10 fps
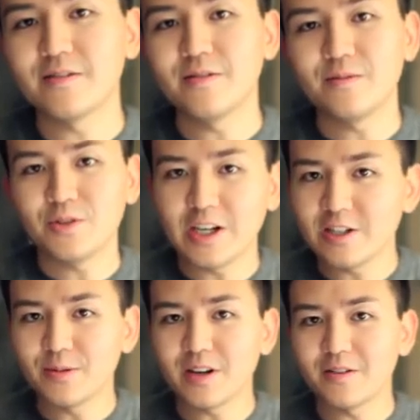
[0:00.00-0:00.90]
of
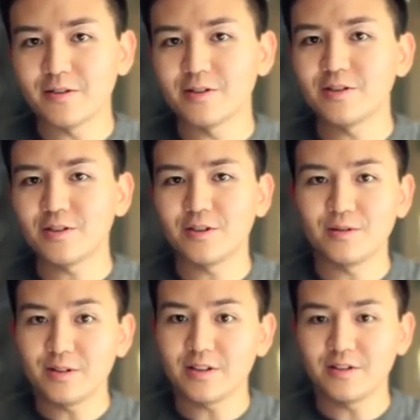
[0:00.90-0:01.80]
changeable covers, so
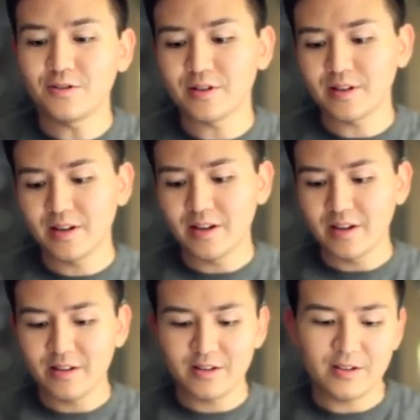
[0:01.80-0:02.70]
look into it.
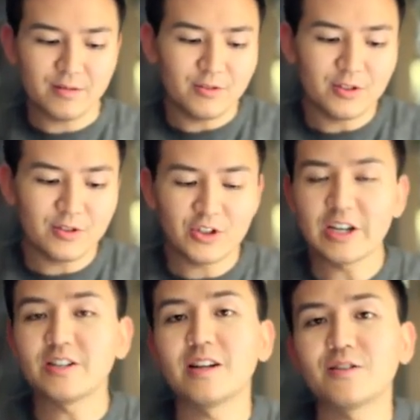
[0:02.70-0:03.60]
and I'll just
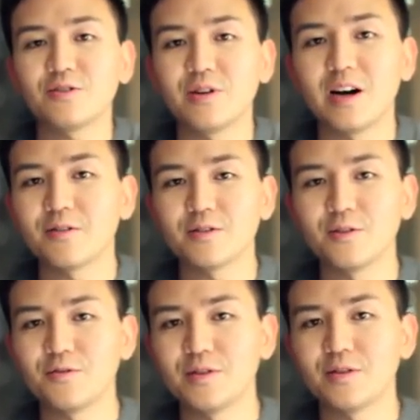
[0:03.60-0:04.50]
change it out to however
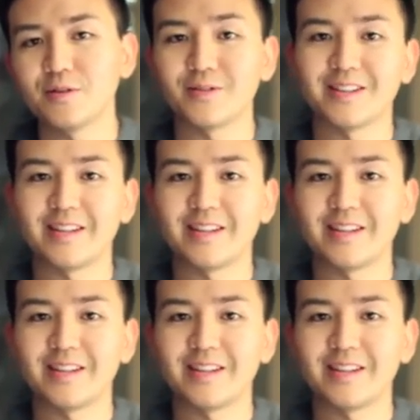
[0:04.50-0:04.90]
you feel during the